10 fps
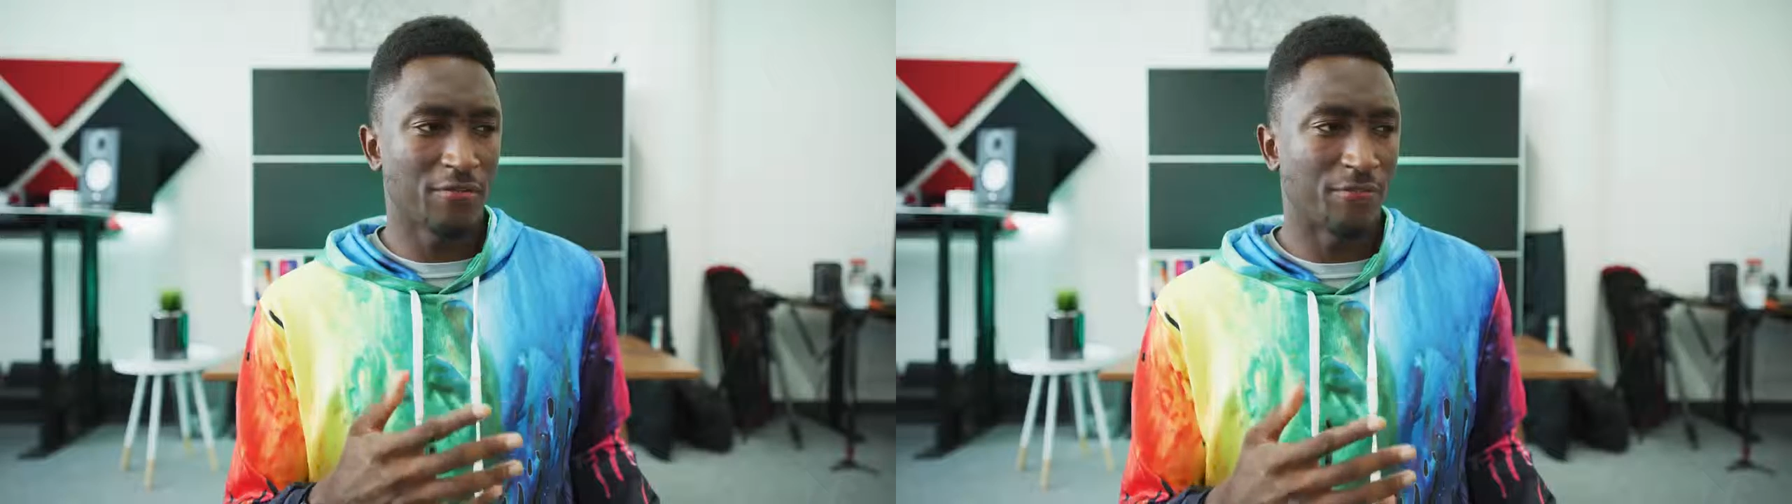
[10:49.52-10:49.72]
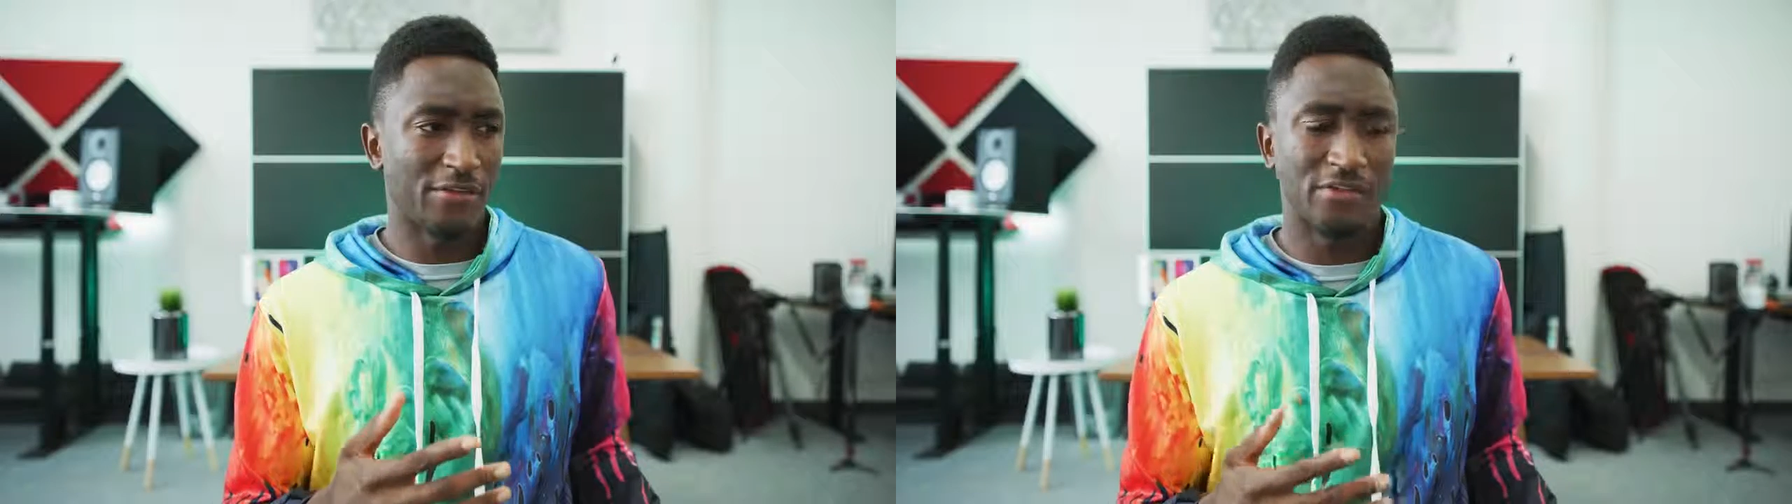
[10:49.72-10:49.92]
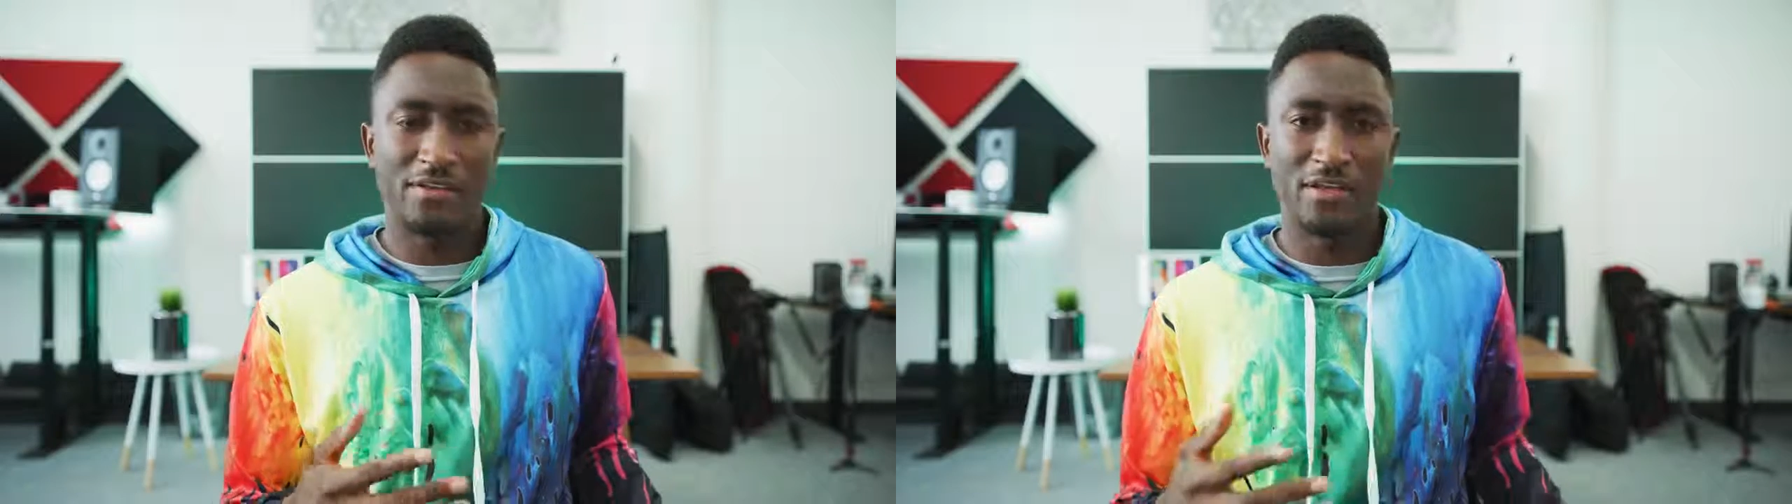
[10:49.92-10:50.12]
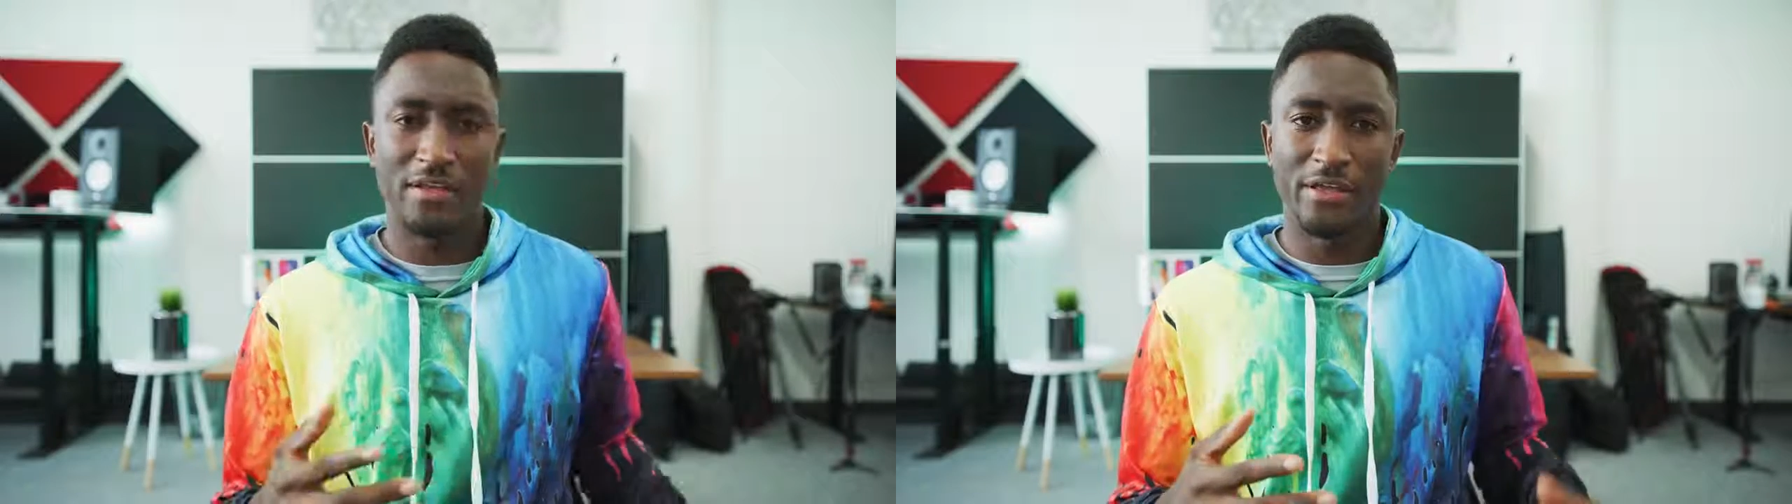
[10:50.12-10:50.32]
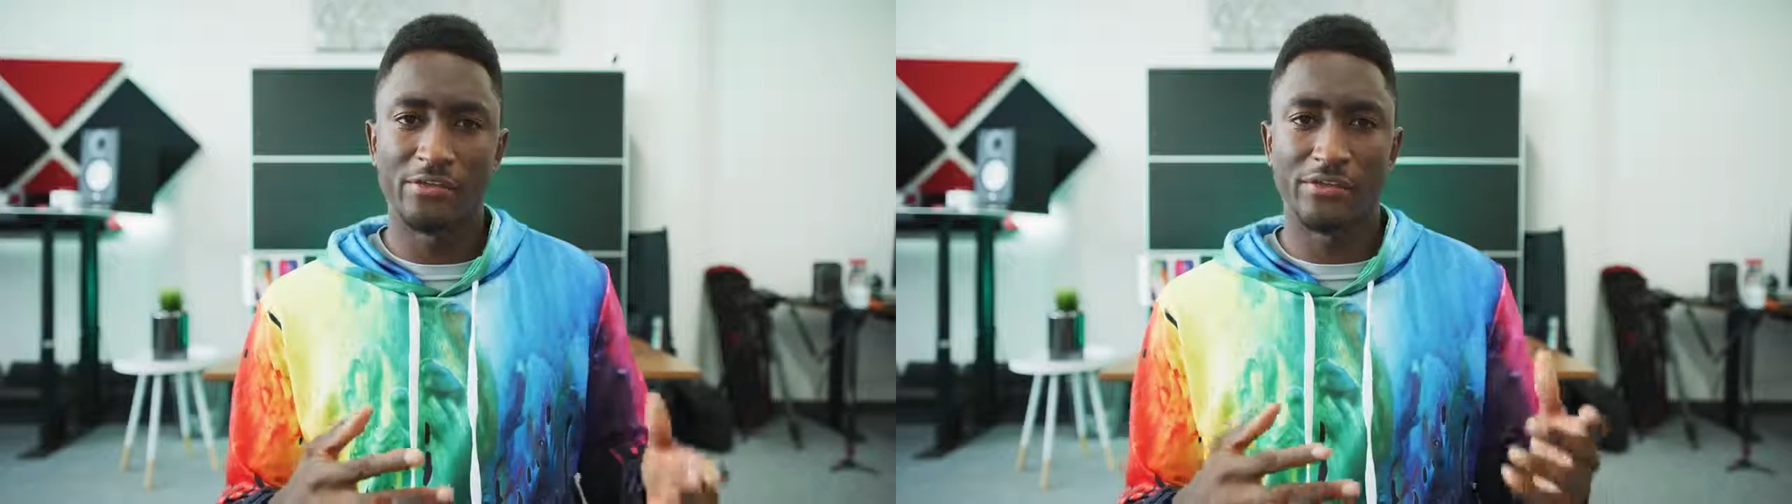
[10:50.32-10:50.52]
if Face
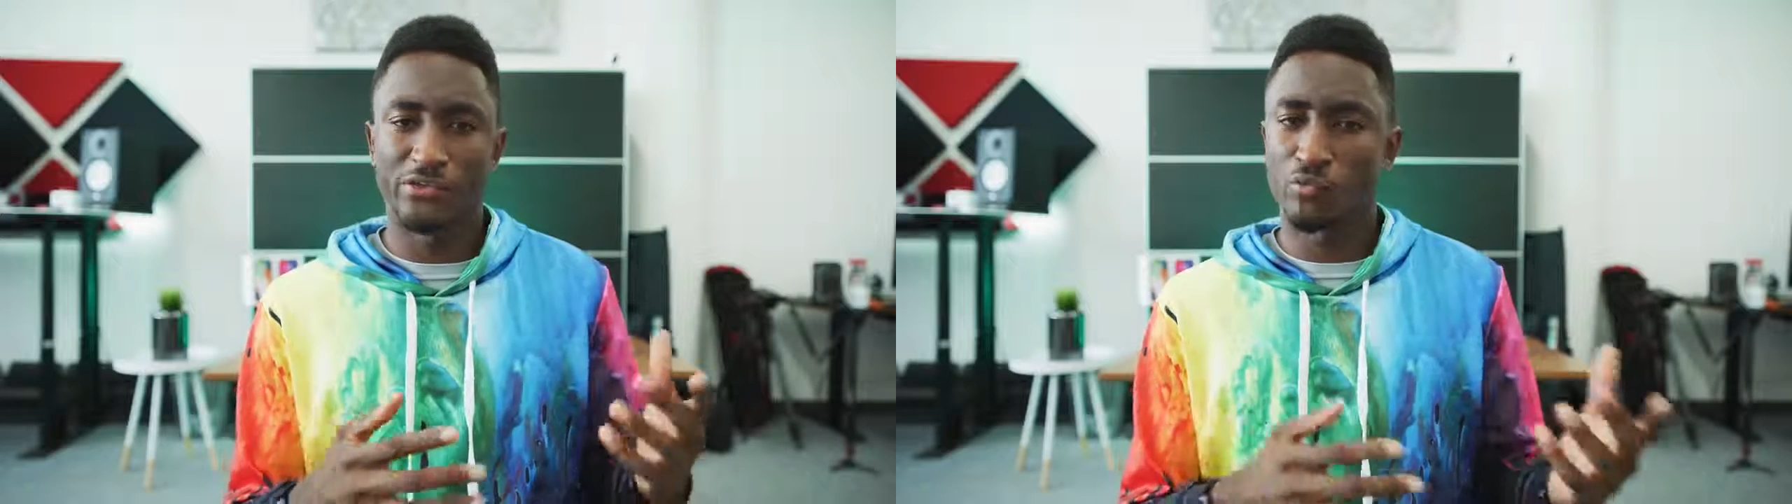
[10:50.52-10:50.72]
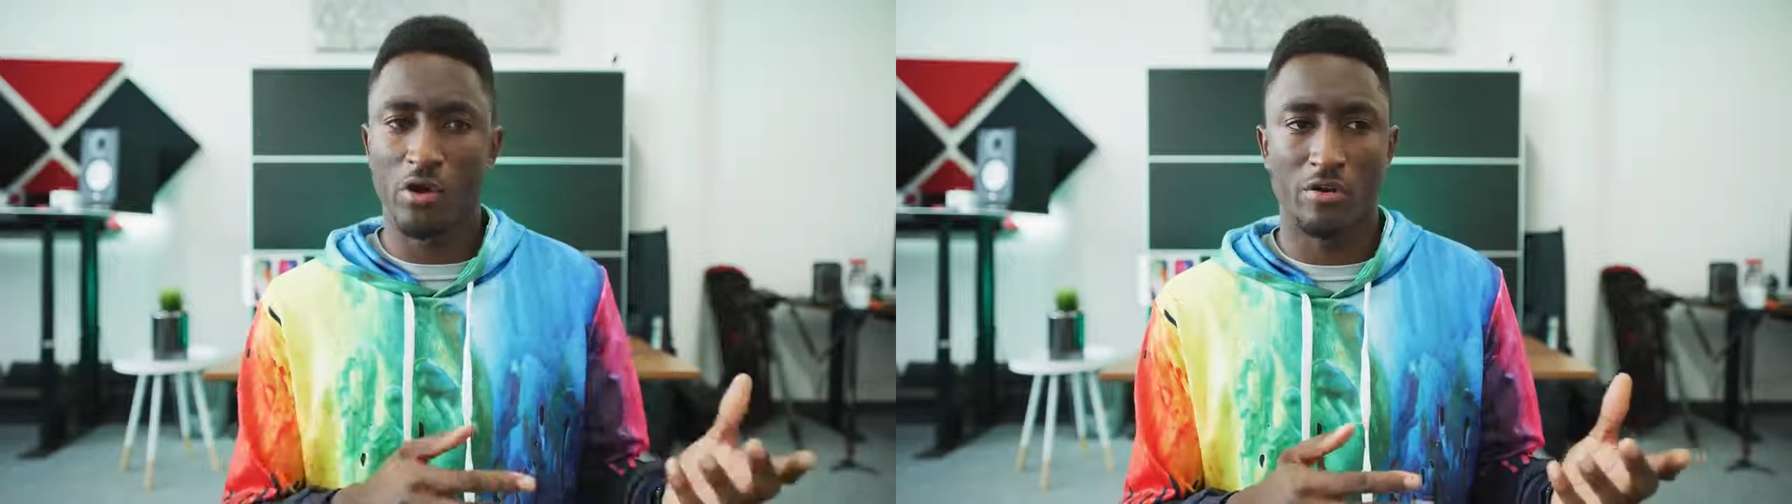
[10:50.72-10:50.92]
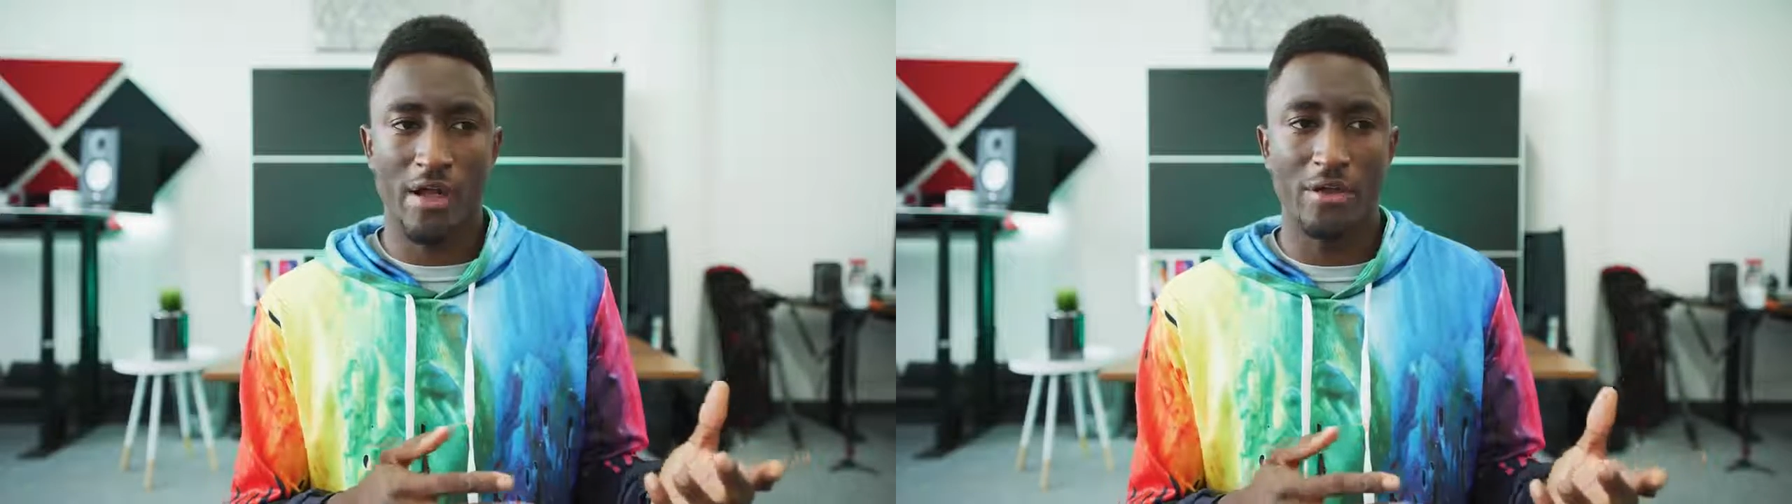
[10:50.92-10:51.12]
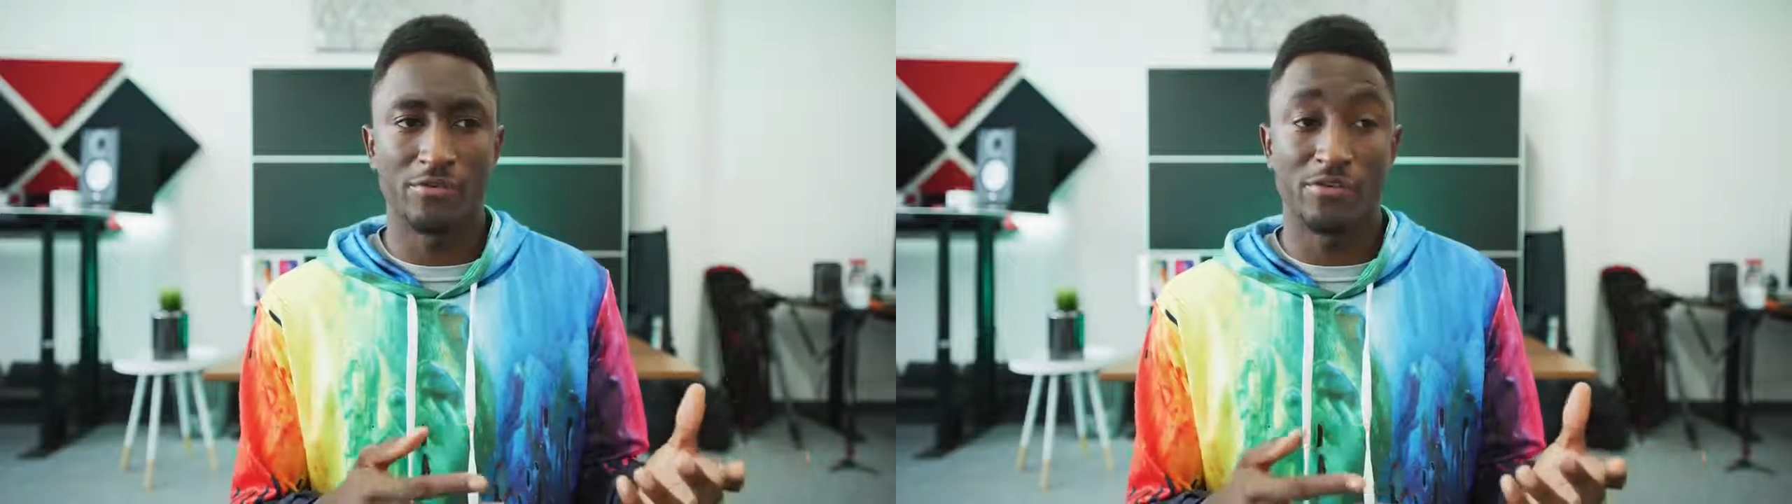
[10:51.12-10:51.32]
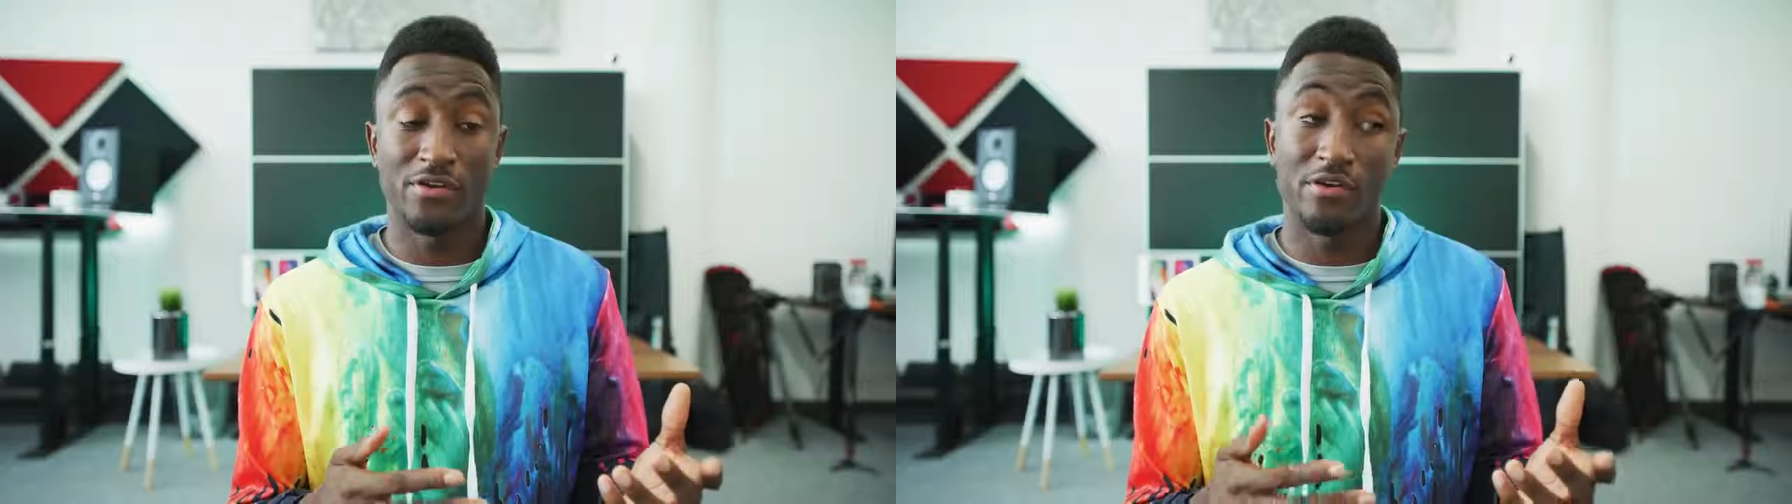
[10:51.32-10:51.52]
ID is this
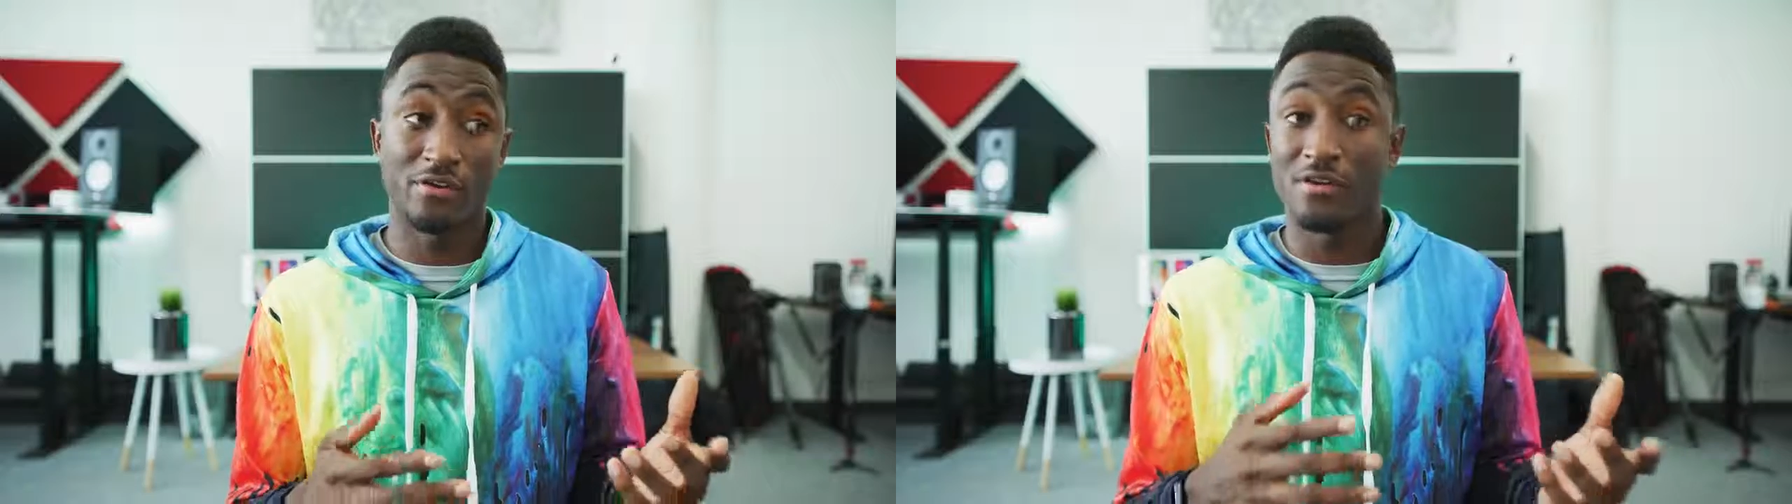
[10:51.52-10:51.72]
workaround to